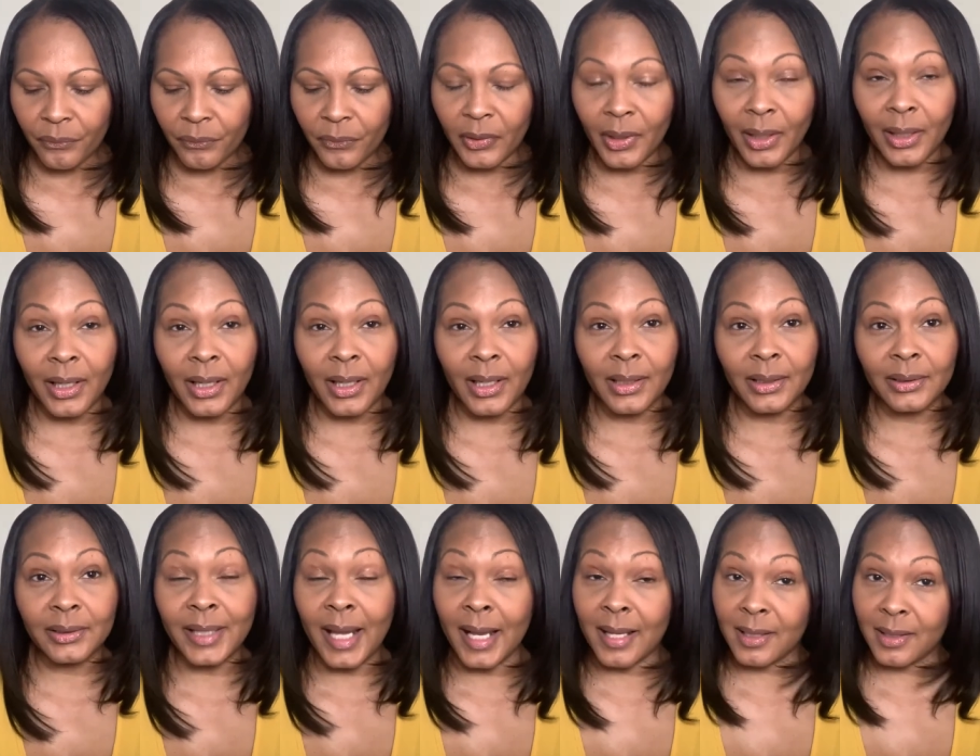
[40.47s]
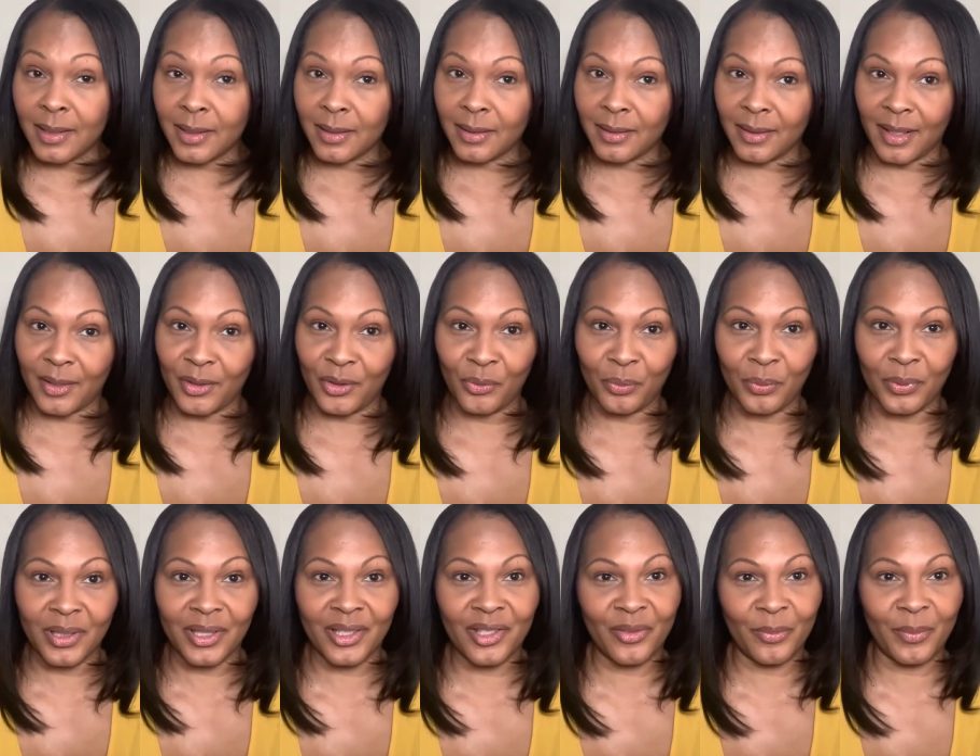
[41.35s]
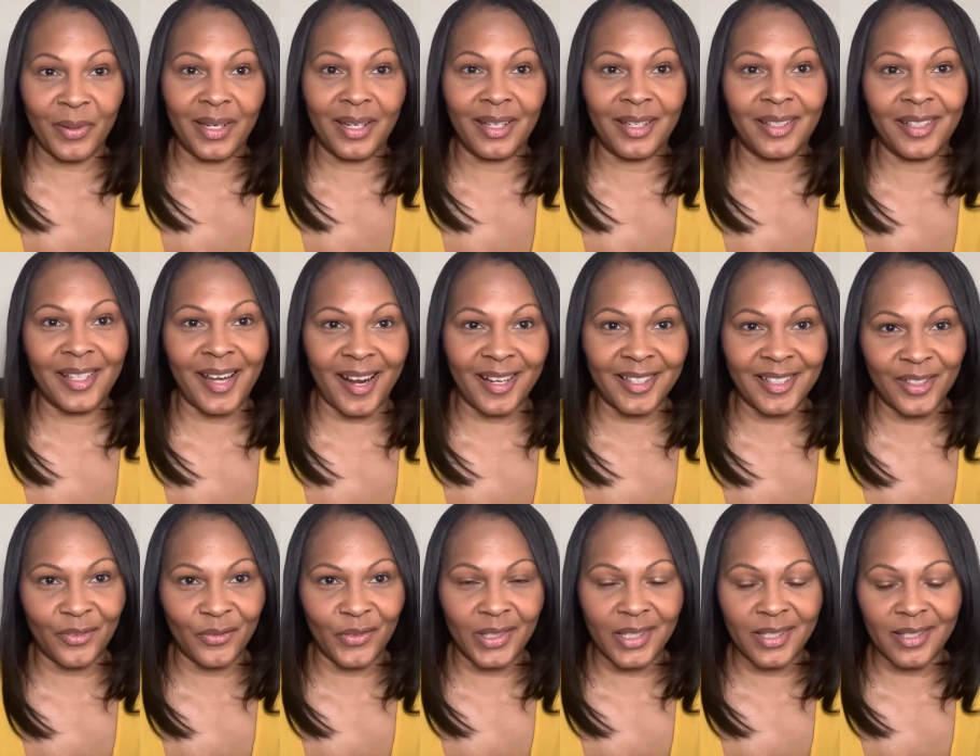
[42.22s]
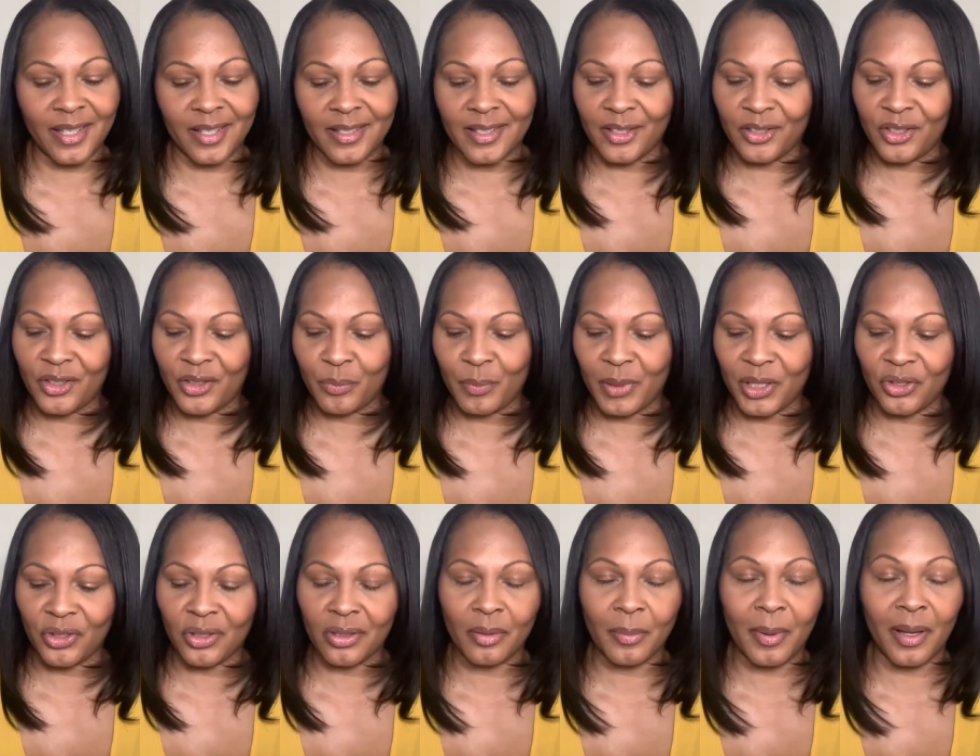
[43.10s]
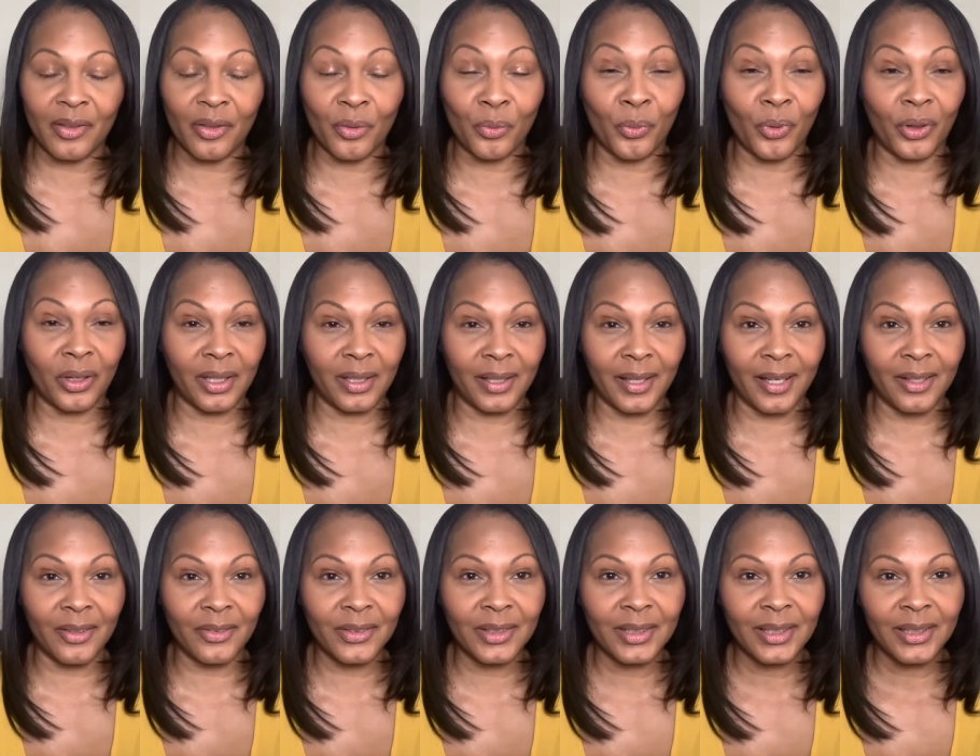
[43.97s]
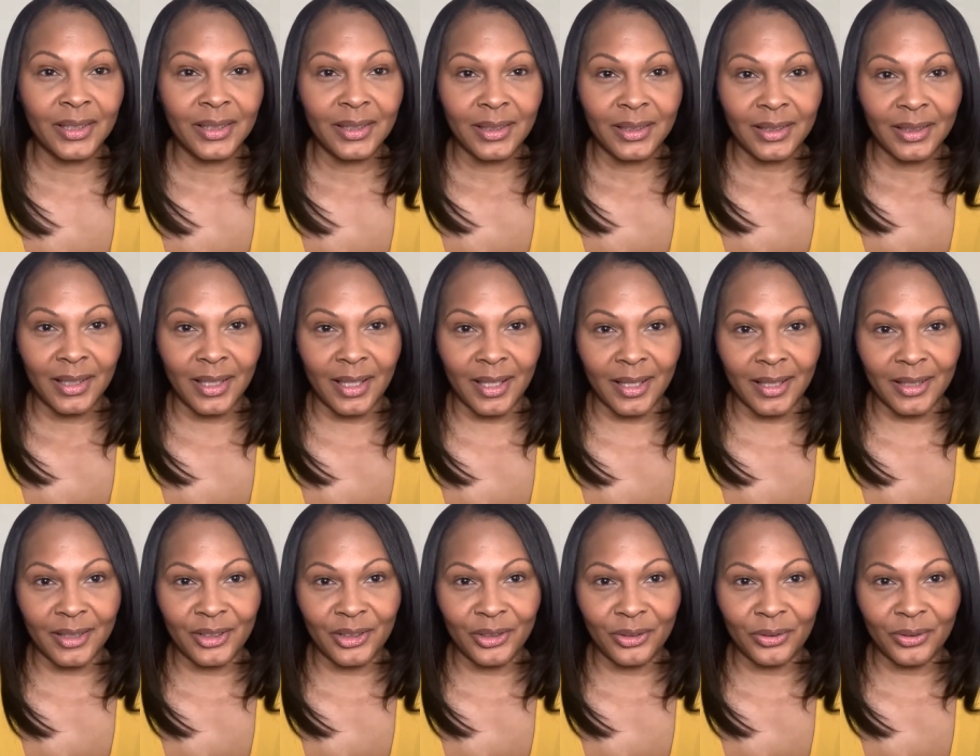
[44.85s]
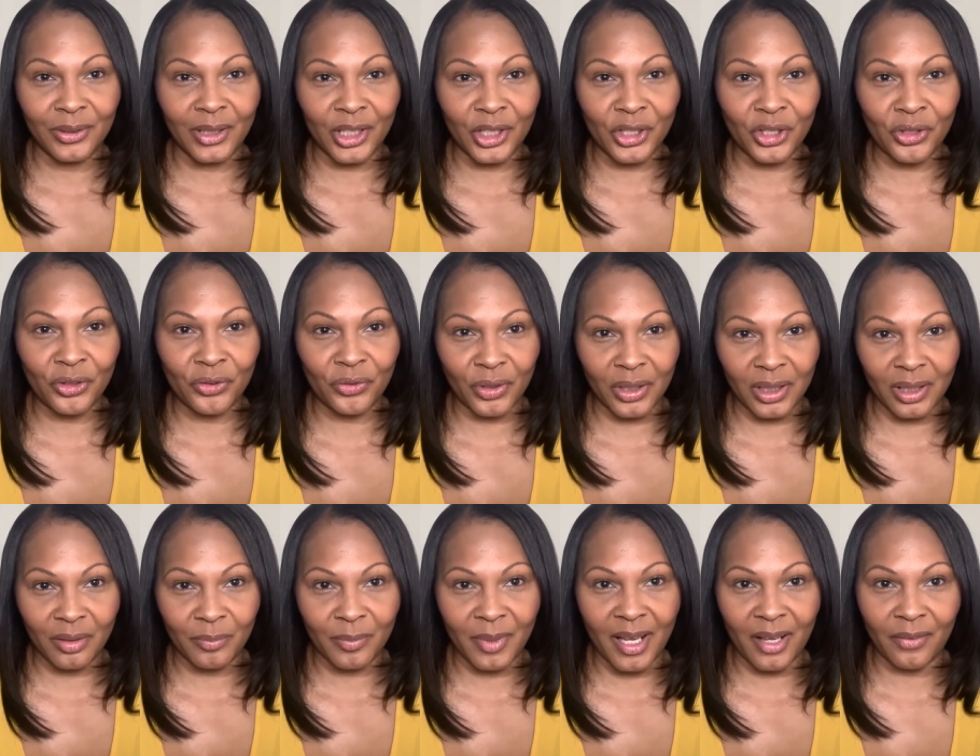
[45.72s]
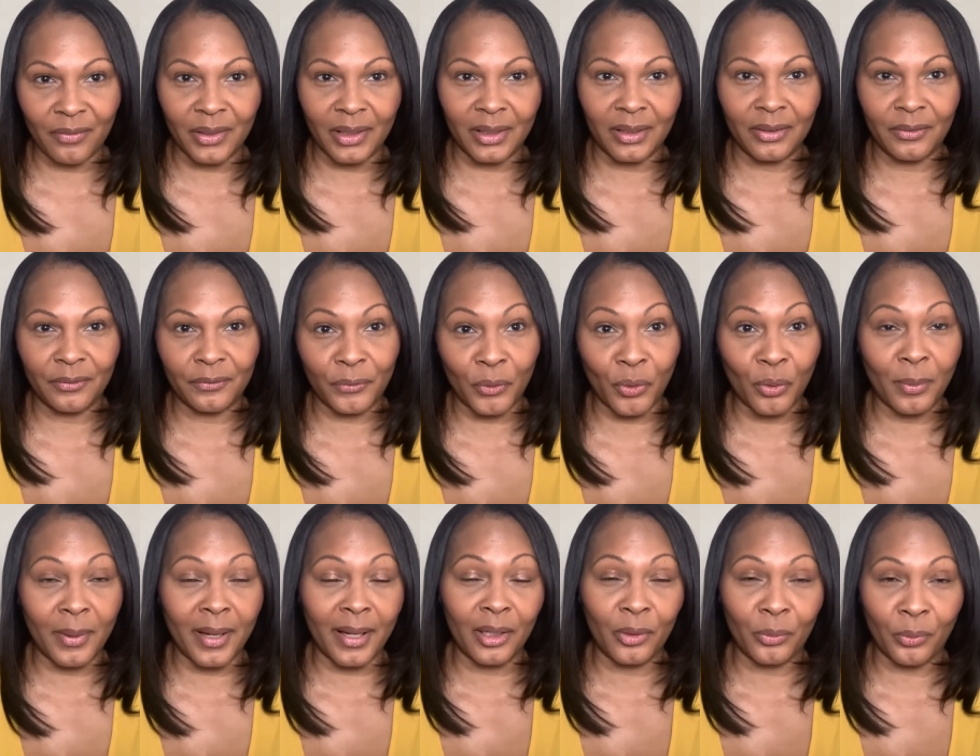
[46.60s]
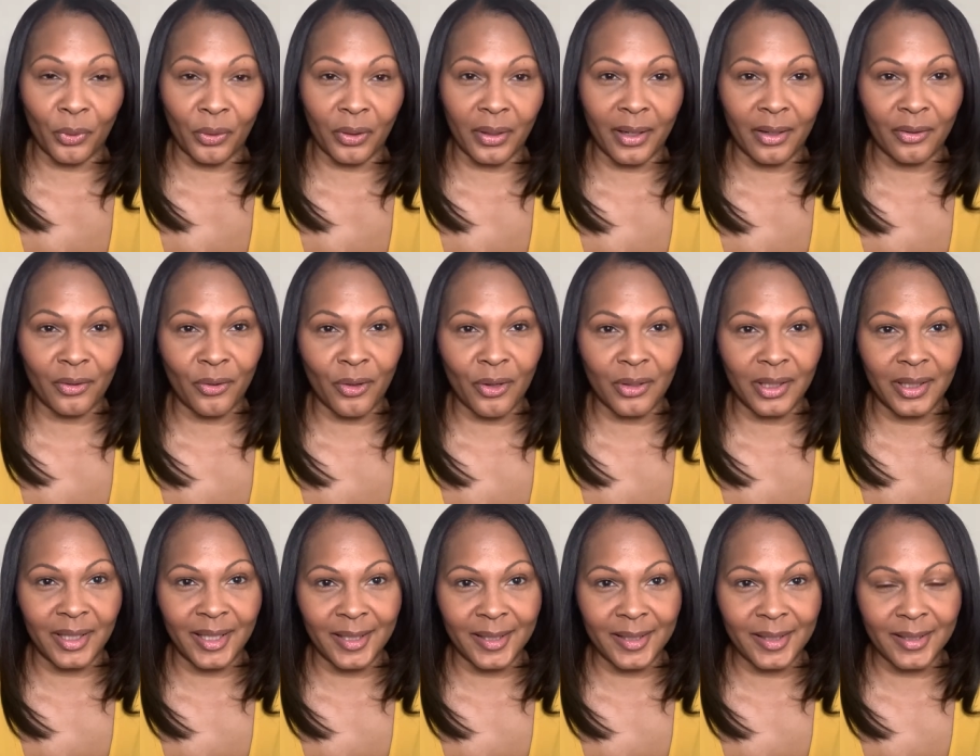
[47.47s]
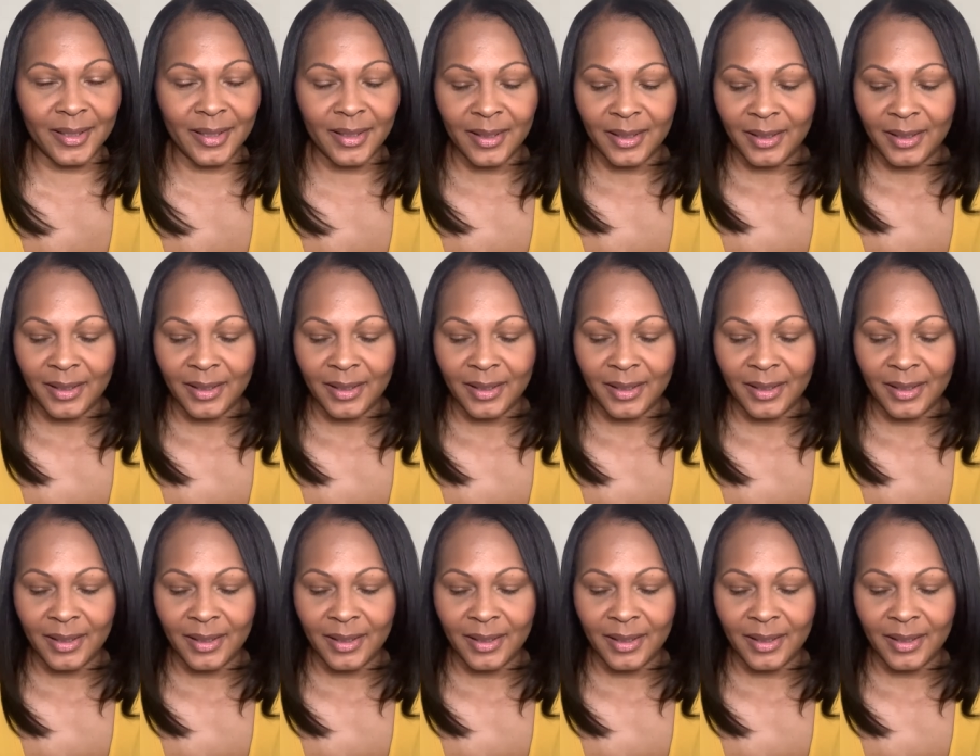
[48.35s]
Uh, yes, I do participate in the activities, as I just mentioned, about the working out. I do an extreme heavy full body workout called a HIIT.